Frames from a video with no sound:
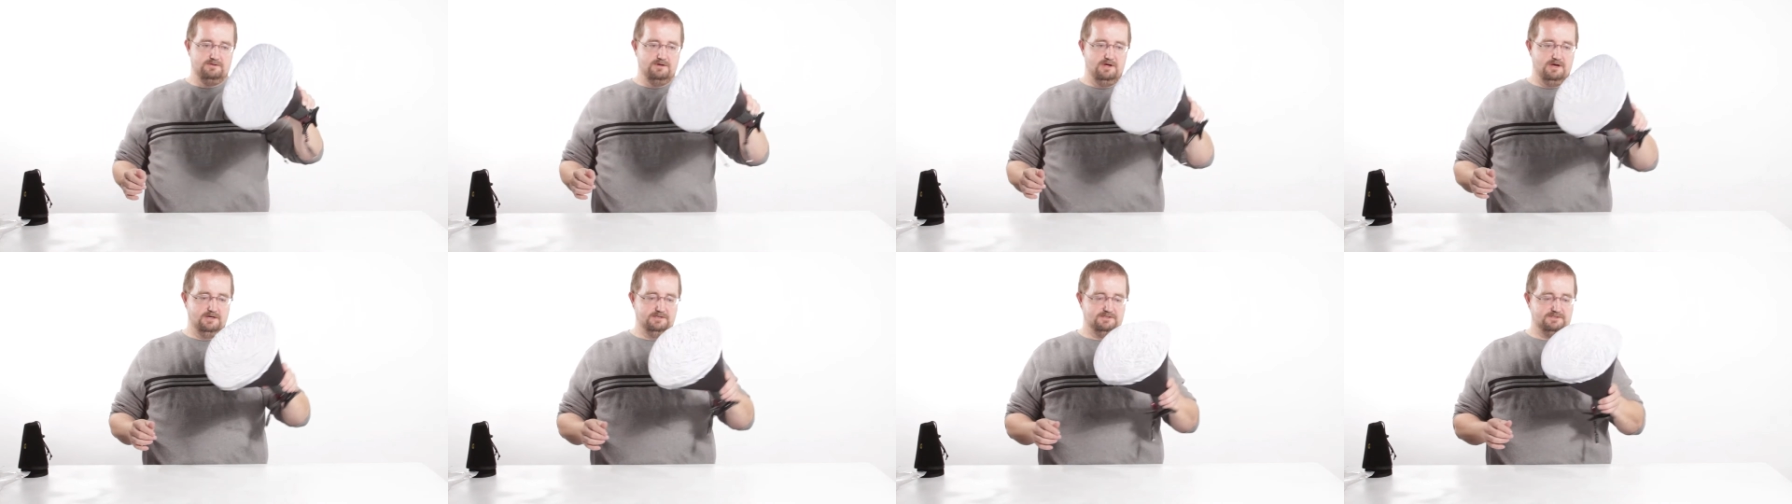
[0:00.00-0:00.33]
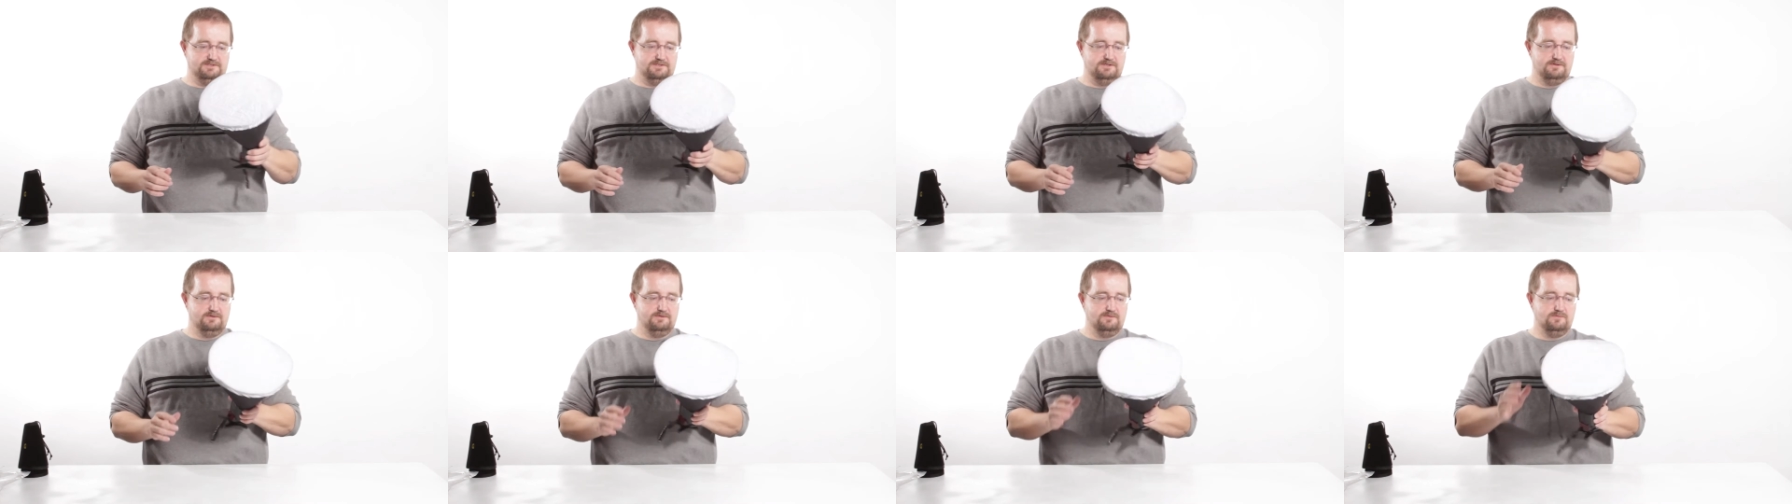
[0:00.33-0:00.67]

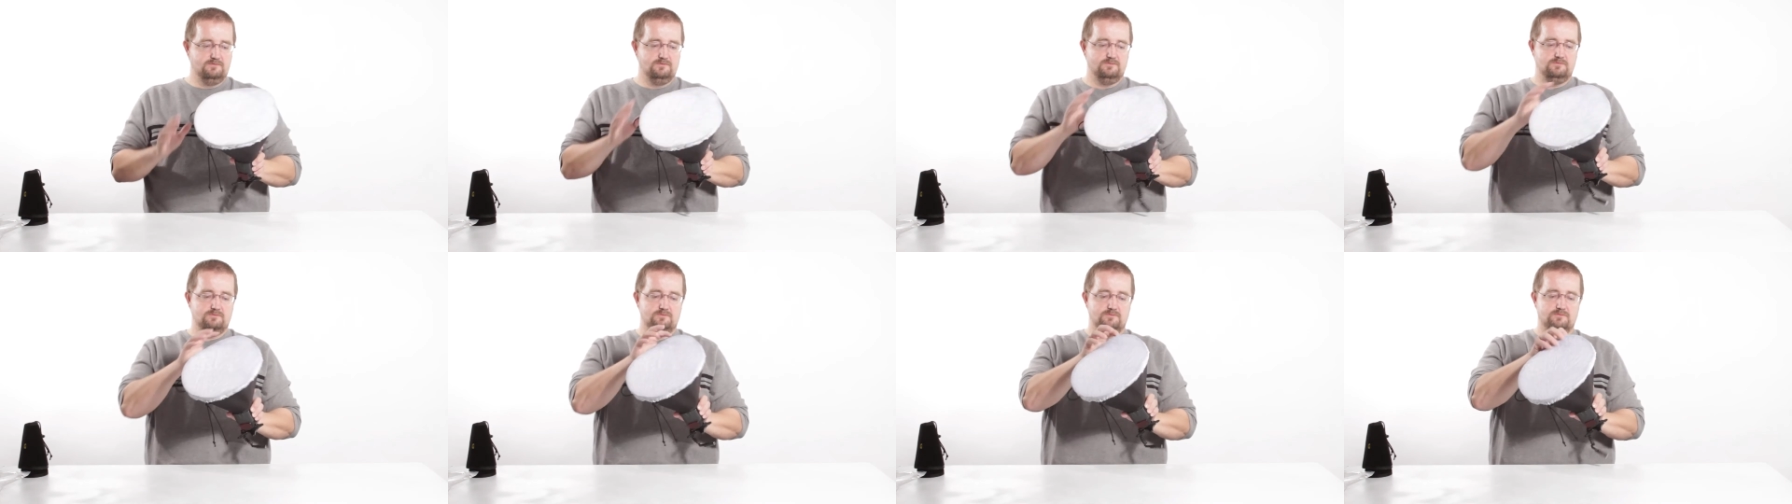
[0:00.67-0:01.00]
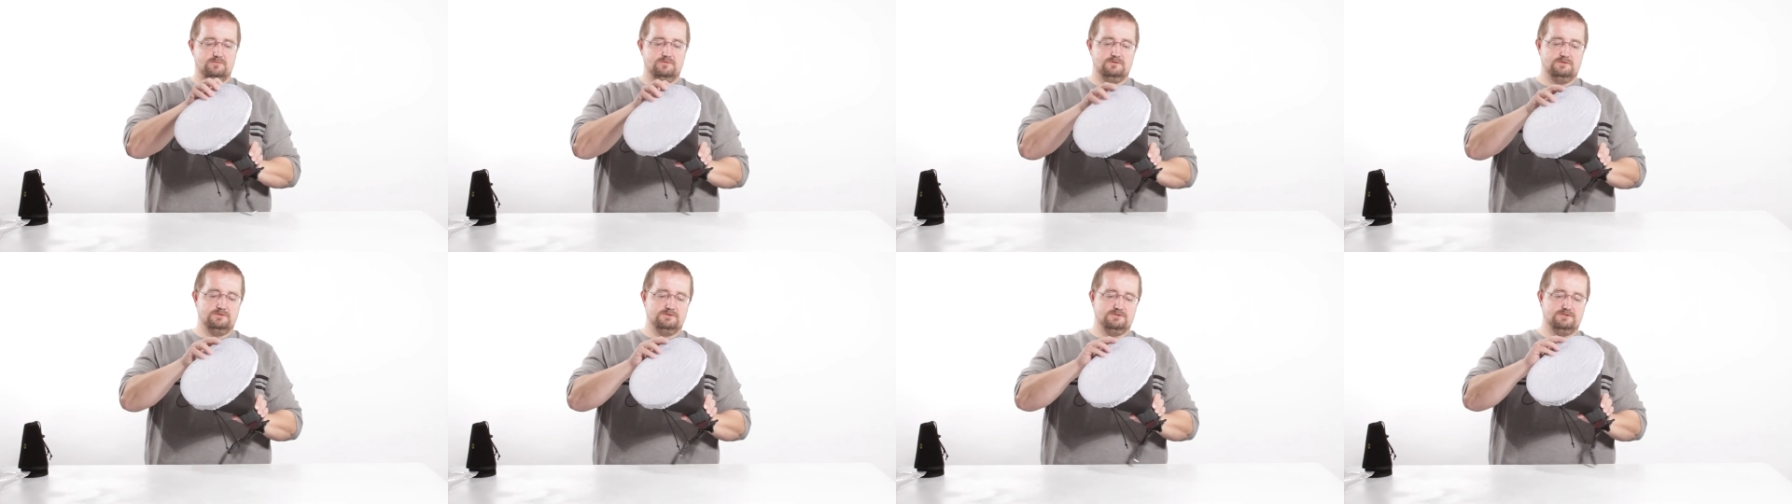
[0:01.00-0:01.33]
nice
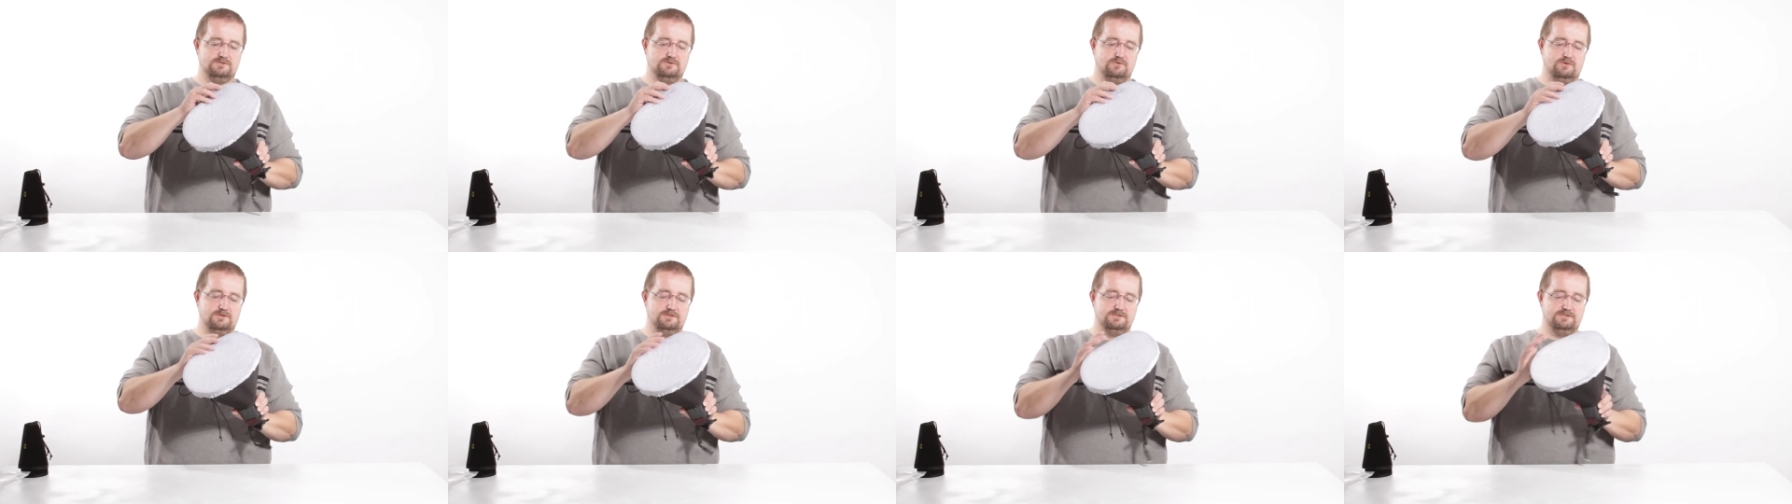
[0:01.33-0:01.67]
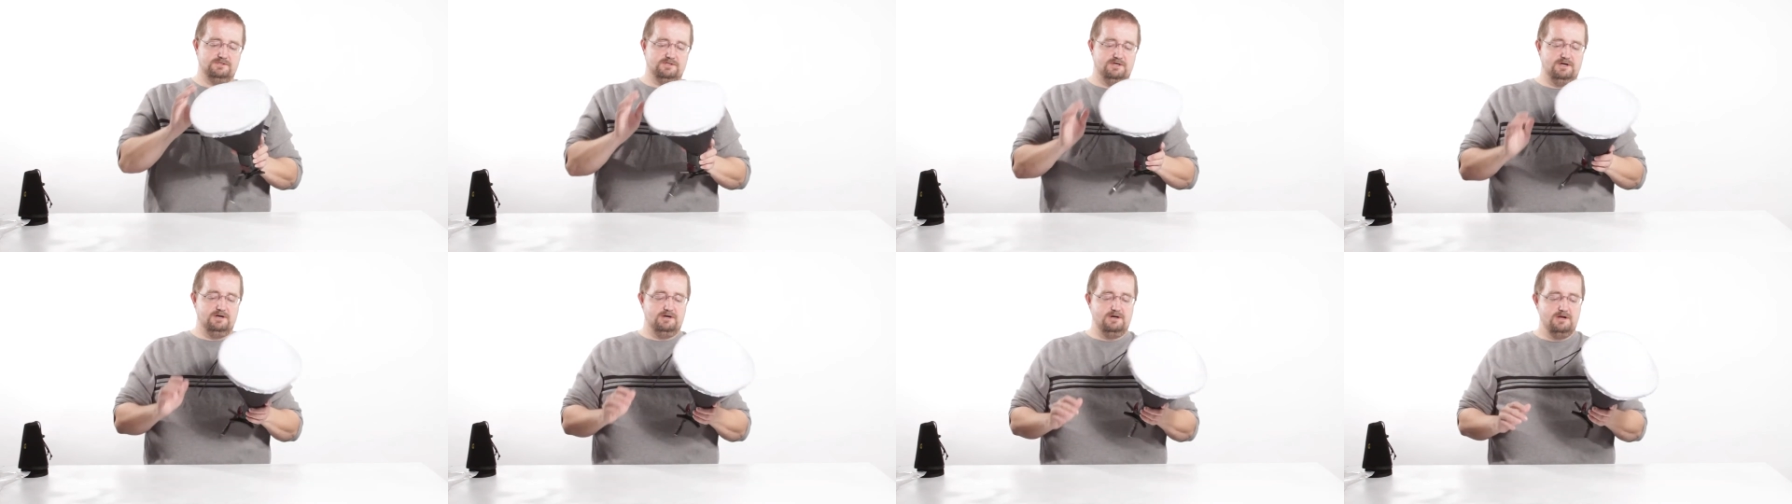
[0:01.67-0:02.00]
source
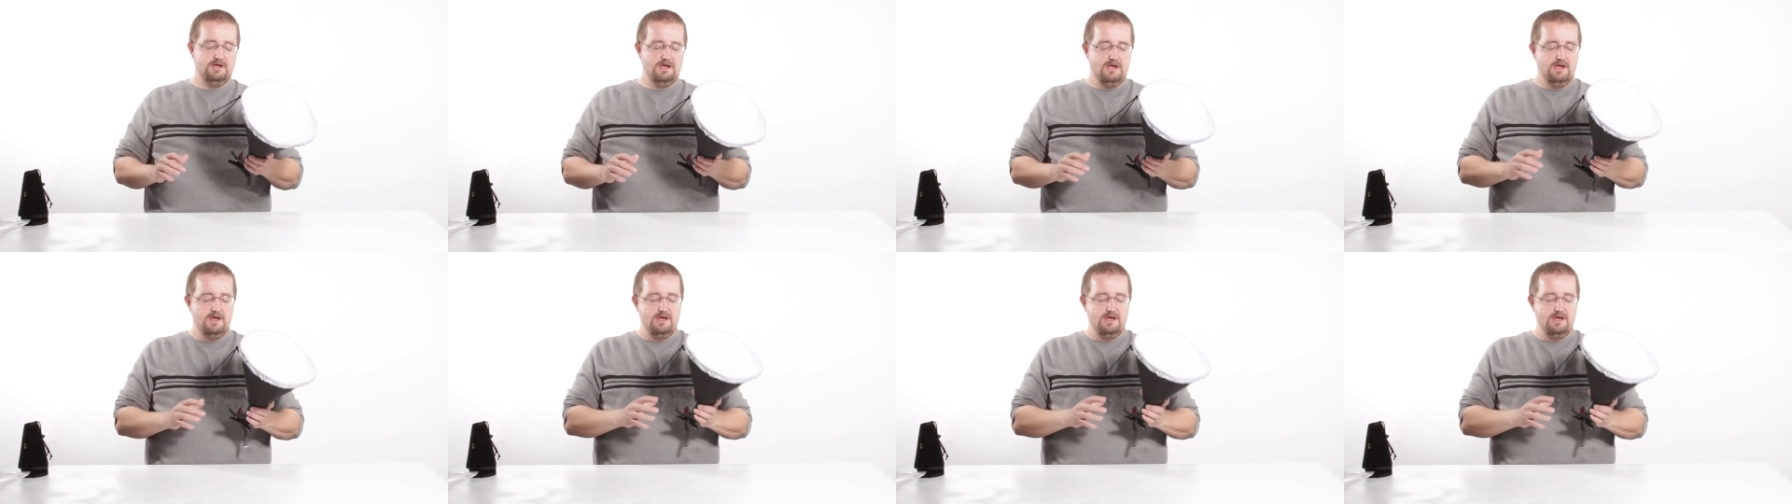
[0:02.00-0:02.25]
there.